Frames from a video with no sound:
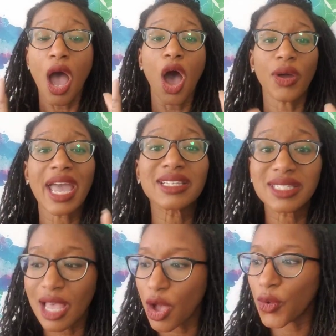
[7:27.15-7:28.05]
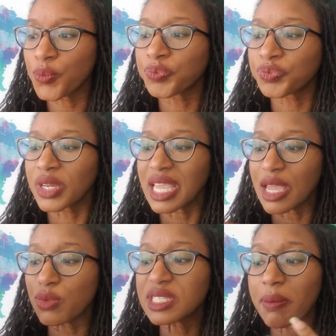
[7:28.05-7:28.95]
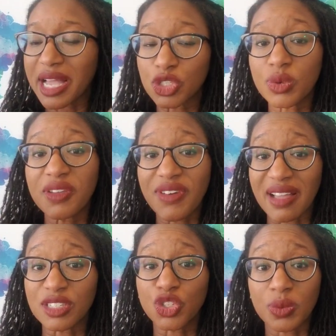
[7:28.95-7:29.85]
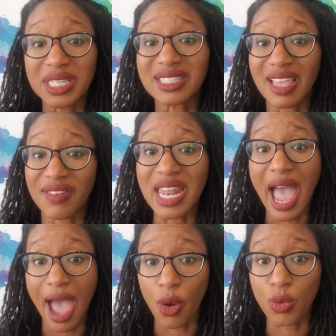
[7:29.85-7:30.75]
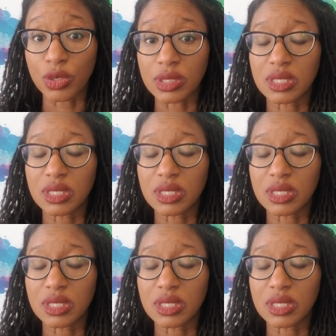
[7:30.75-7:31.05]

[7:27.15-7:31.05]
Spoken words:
Okay, so it was about 25 to 27 hours.